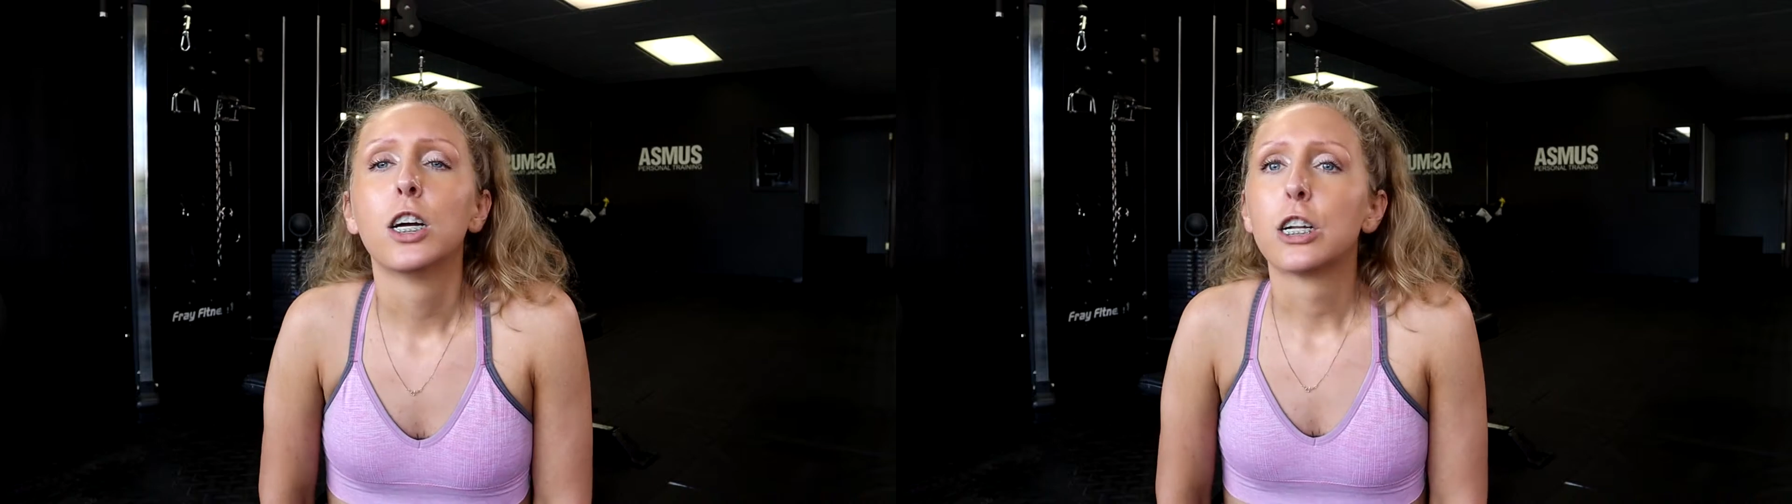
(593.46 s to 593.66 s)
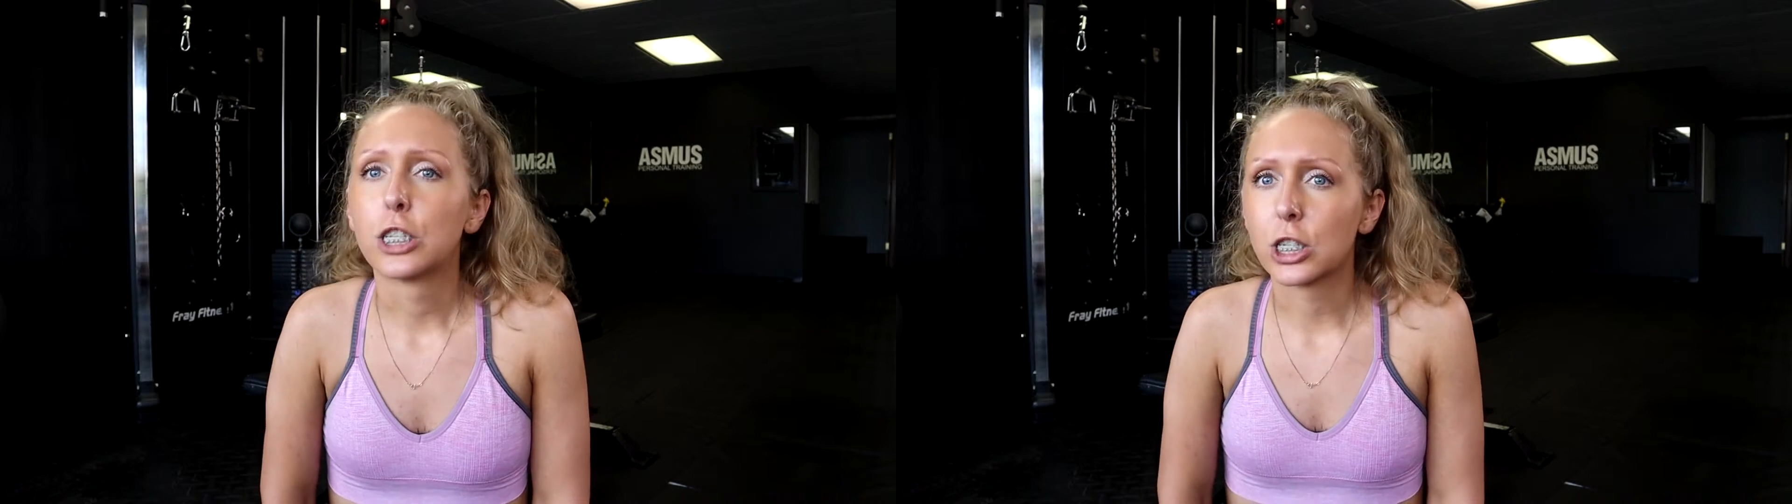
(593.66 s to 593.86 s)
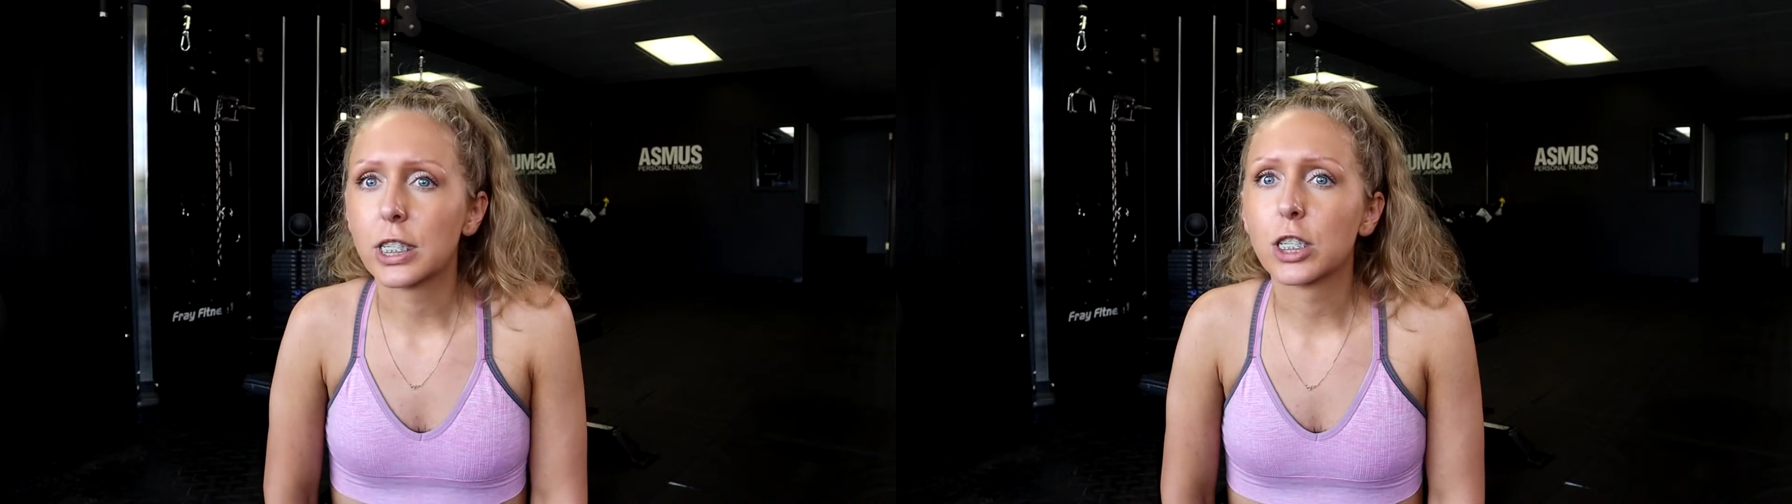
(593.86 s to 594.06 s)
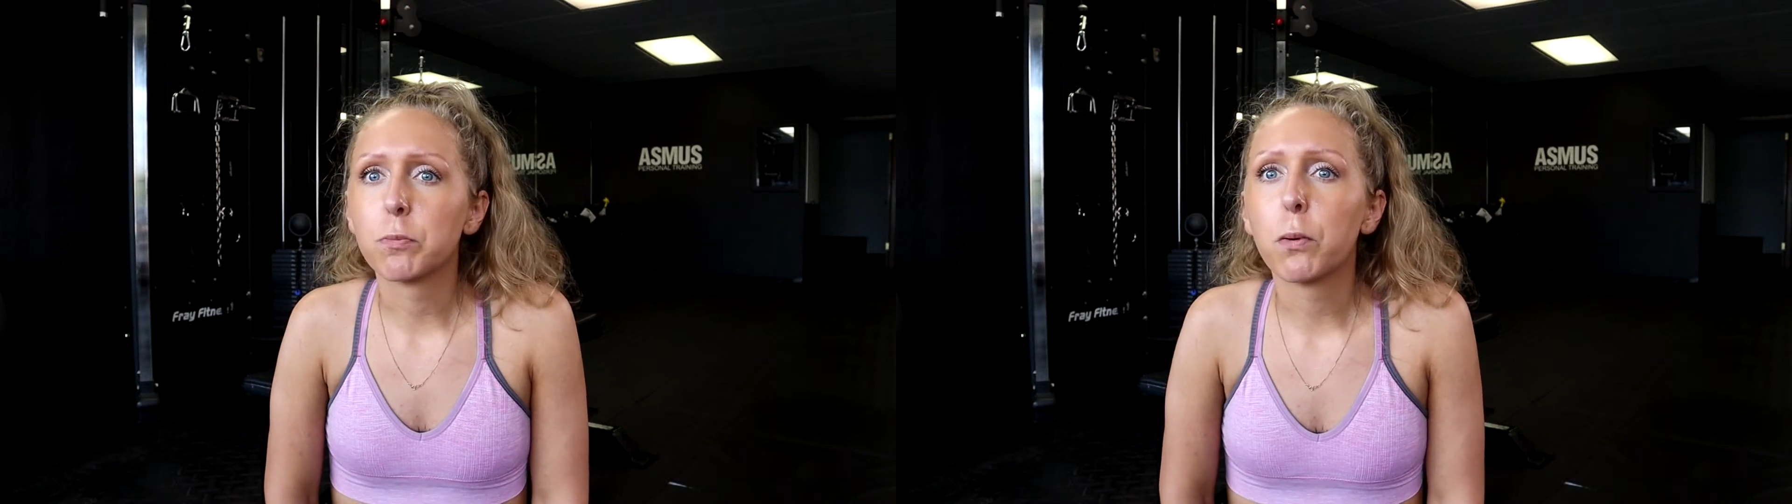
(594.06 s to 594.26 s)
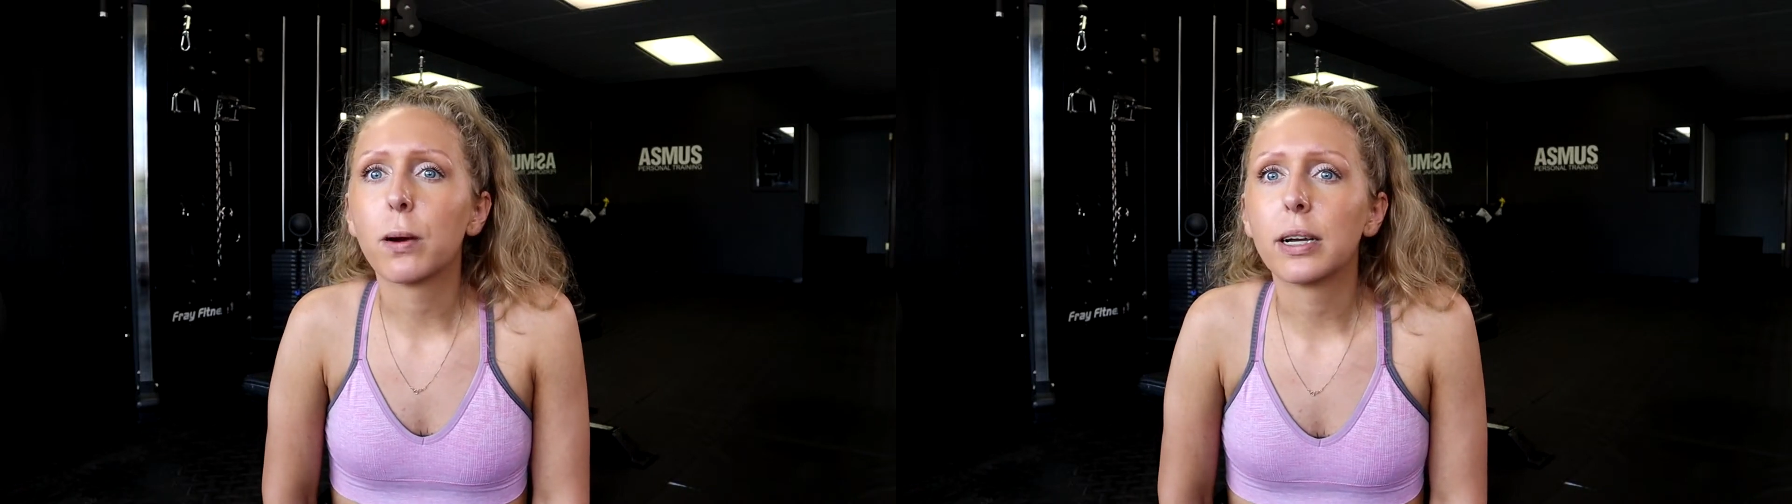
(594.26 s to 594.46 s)
just as
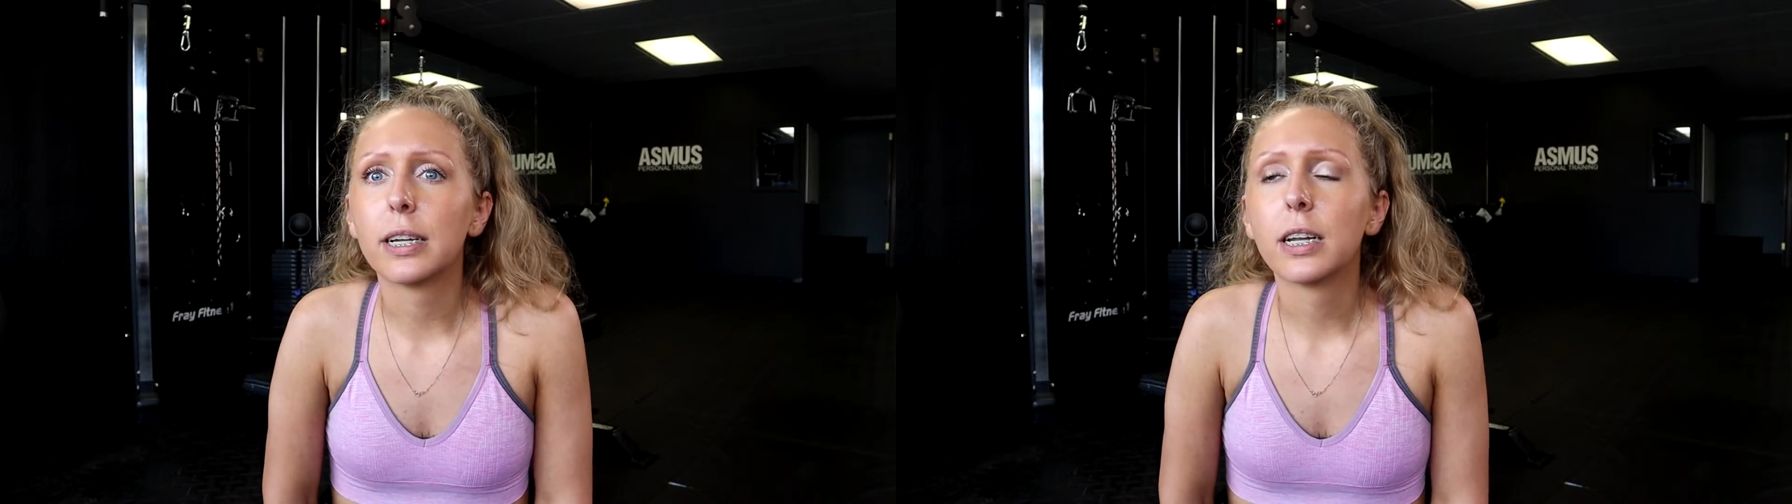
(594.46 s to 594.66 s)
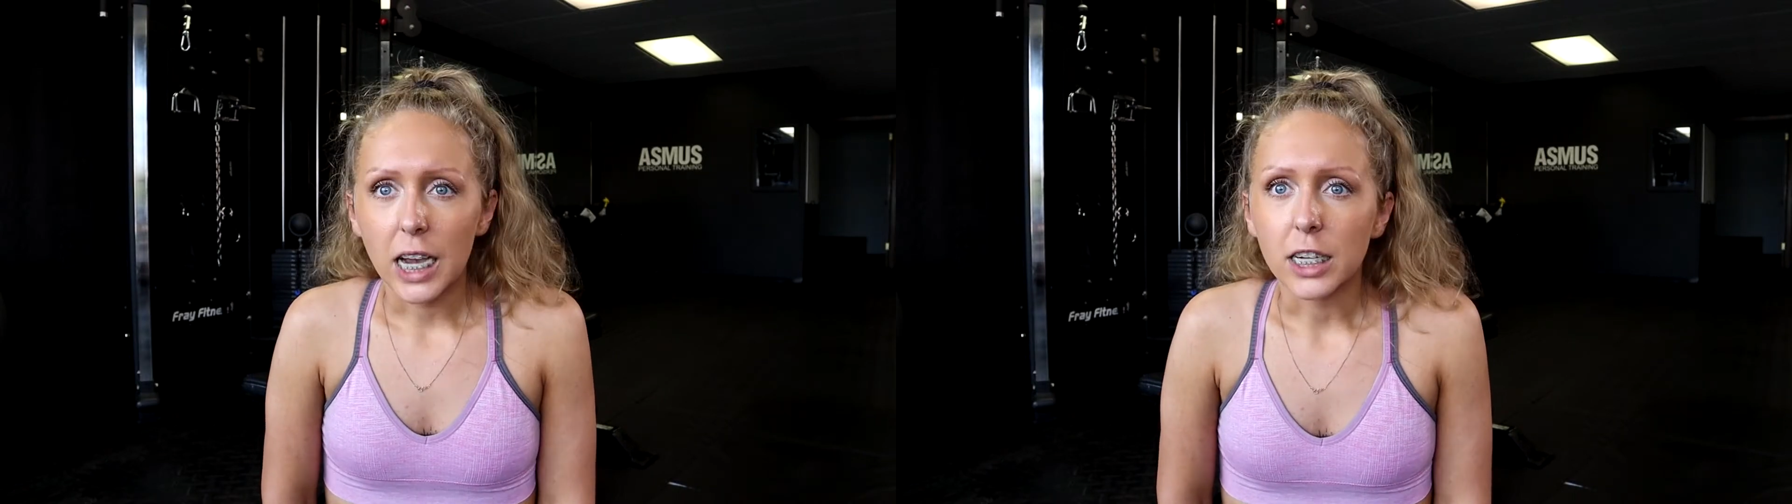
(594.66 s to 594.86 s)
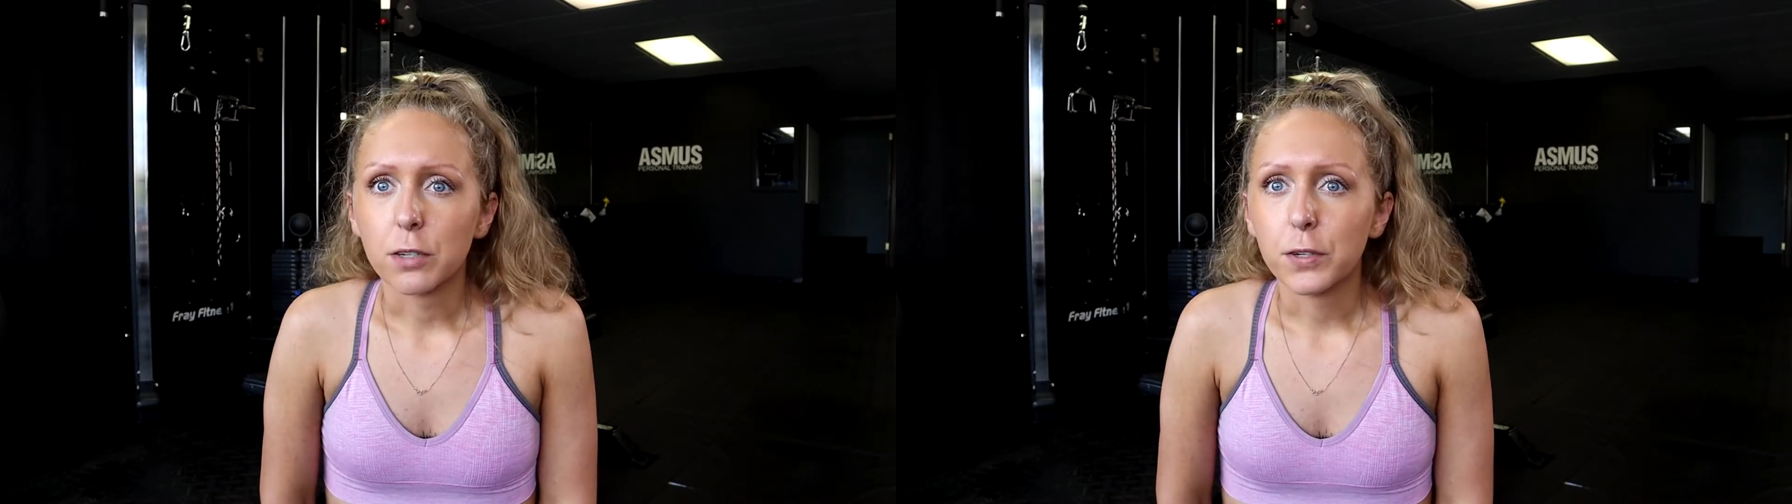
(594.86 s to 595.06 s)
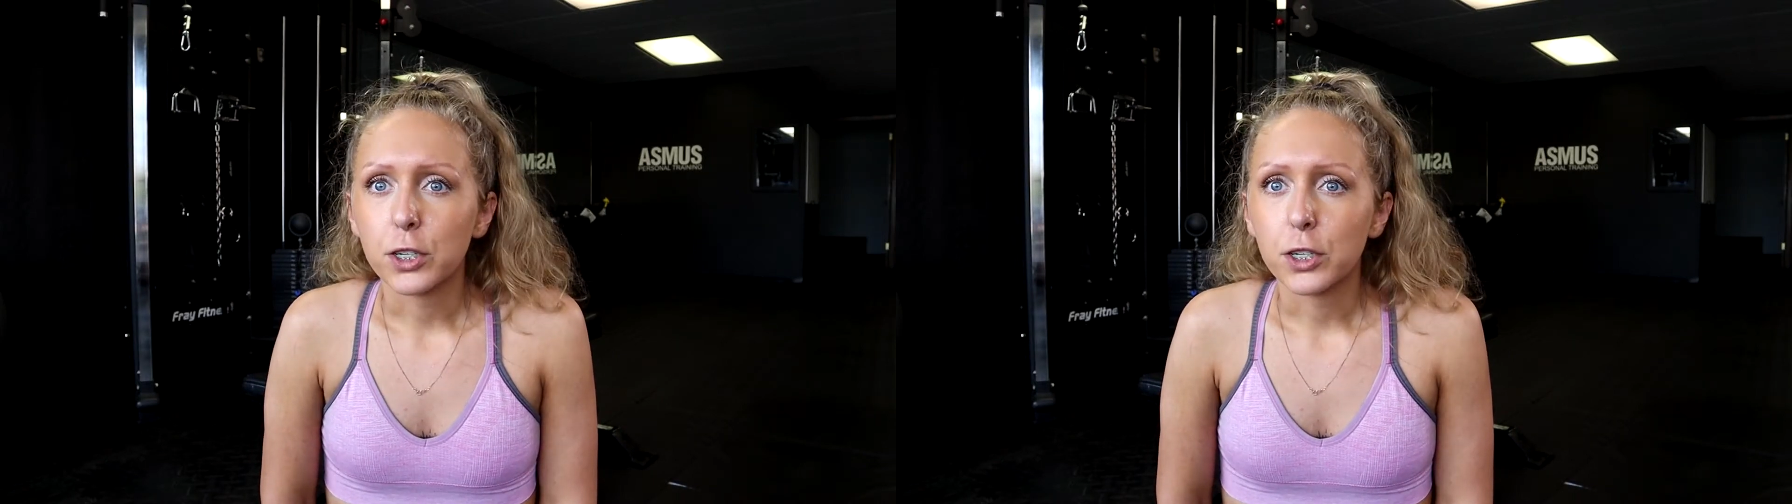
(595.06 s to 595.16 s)
important to activate